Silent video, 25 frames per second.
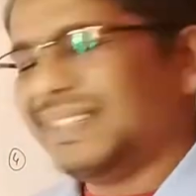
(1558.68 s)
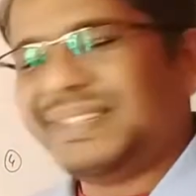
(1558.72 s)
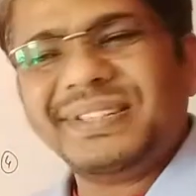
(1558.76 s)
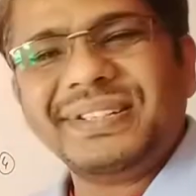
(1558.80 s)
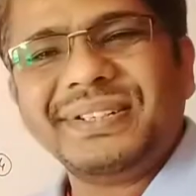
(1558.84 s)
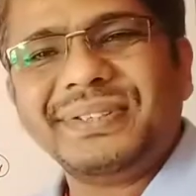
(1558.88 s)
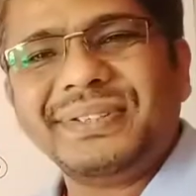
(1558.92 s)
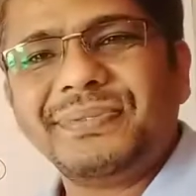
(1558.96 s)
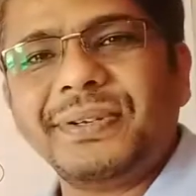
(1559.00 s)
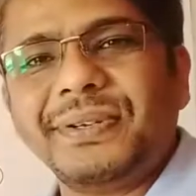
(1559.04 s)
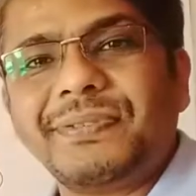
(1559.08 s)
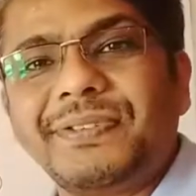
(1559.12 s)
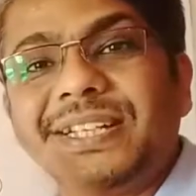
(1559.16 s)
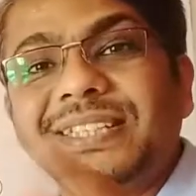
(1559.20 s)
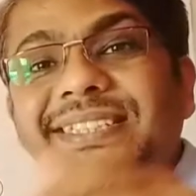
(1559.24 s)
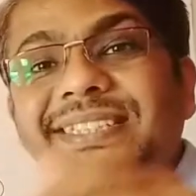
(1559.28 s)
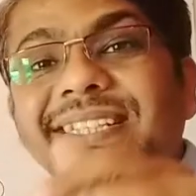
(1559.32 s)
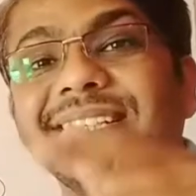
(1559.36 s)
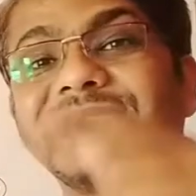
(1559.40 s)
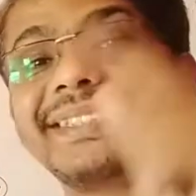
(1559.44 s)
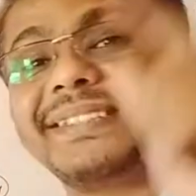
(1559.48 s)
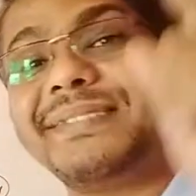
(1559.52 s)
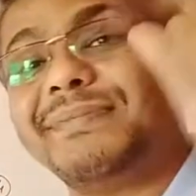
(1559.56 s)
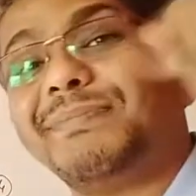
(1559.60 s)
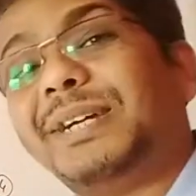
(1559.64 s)
8 are
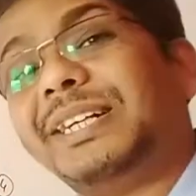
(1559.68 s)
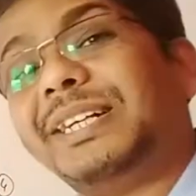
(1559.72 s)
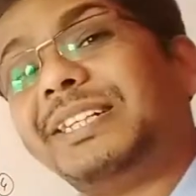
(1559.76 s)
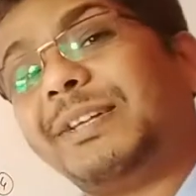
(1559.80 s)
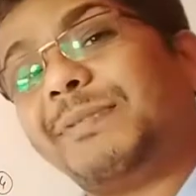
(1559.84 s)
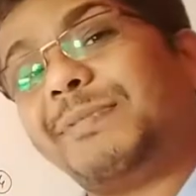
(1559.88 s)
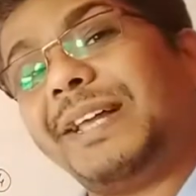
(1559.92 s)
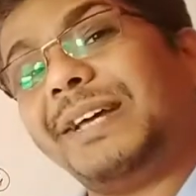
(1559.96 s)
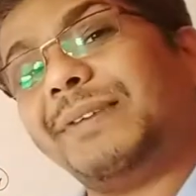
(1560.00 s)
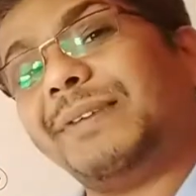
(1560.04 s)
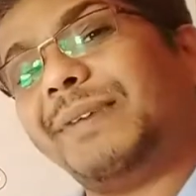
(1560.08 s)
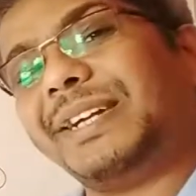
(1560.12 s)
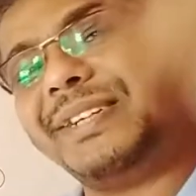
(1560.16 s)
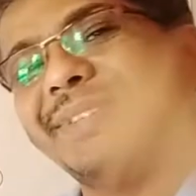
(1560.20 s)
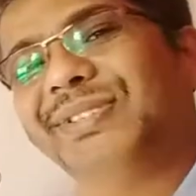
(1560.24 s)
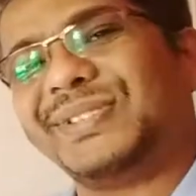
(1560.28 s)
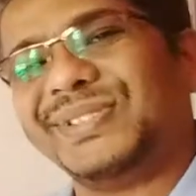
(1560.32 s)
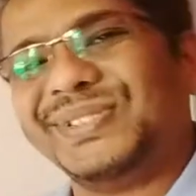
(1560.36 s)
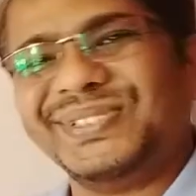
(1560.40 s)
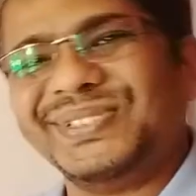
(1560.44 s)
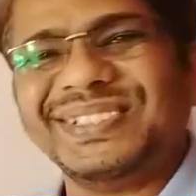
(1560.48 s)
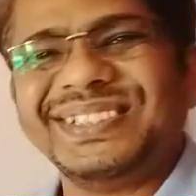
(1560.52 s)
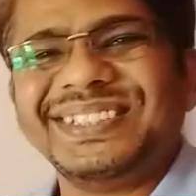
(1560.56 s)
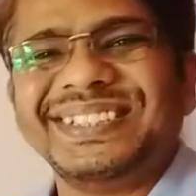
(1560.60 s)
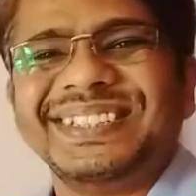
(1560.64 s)
56.
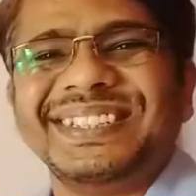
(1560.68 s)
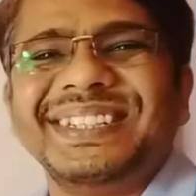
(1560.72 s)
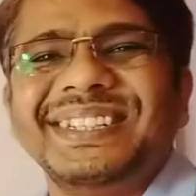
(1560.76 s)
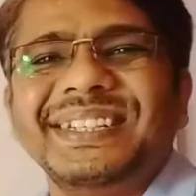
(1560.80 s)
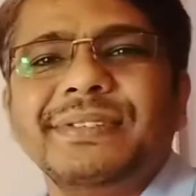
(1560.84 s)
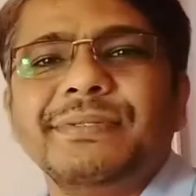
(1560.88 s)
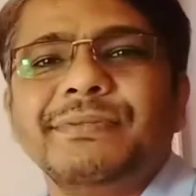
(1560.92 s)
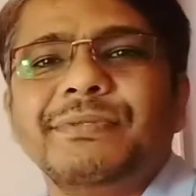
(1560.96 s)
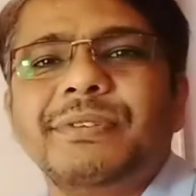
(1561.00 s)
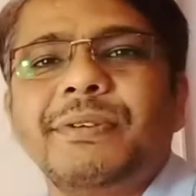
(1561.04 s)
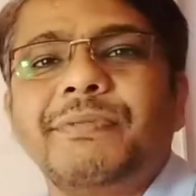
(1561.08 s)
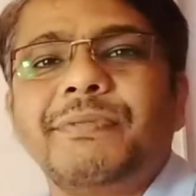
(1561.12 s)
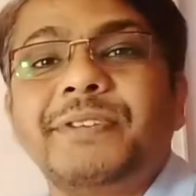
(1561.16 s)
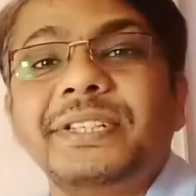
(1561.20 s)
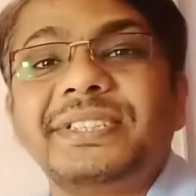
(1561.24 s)
Multiply by 2.